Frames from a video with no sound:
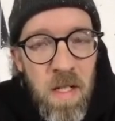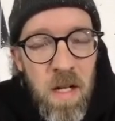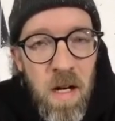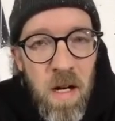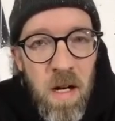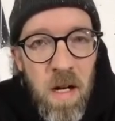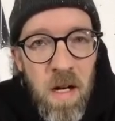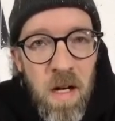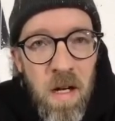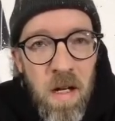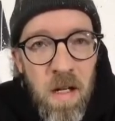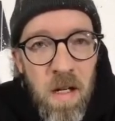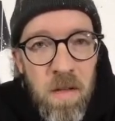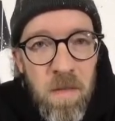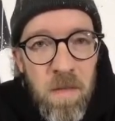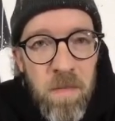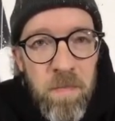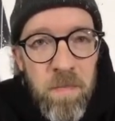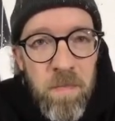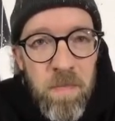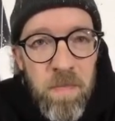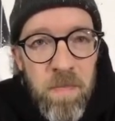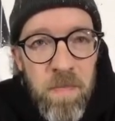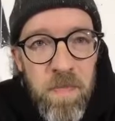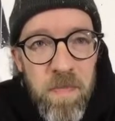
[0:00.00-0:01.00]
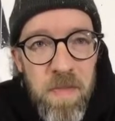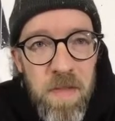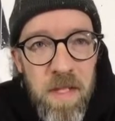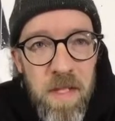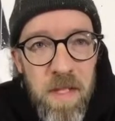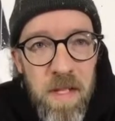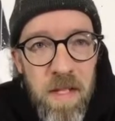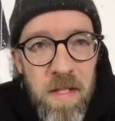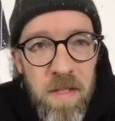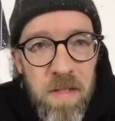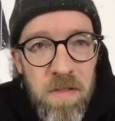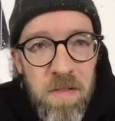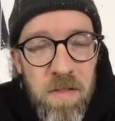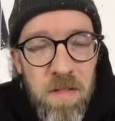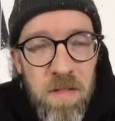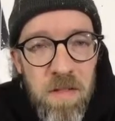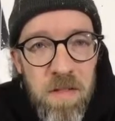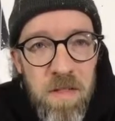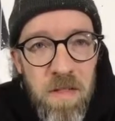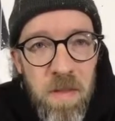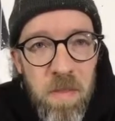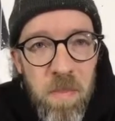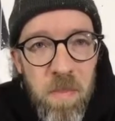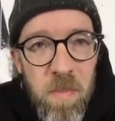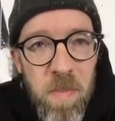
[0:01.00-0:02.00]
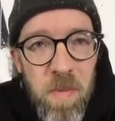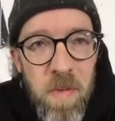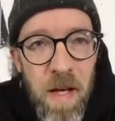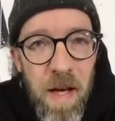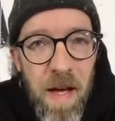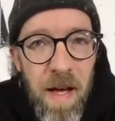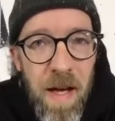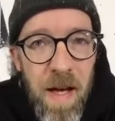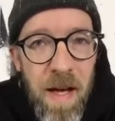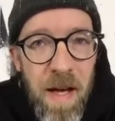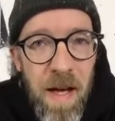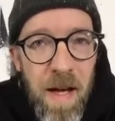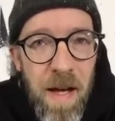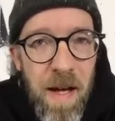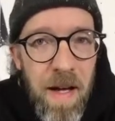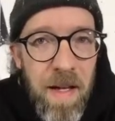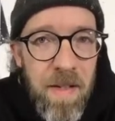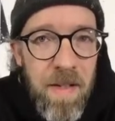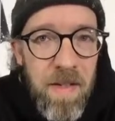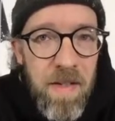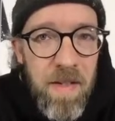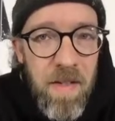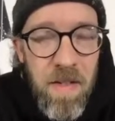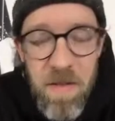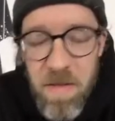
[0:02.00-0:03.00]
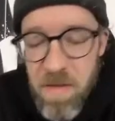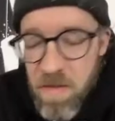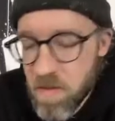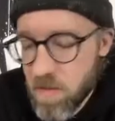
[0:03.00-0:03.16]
And just to be, I don't know.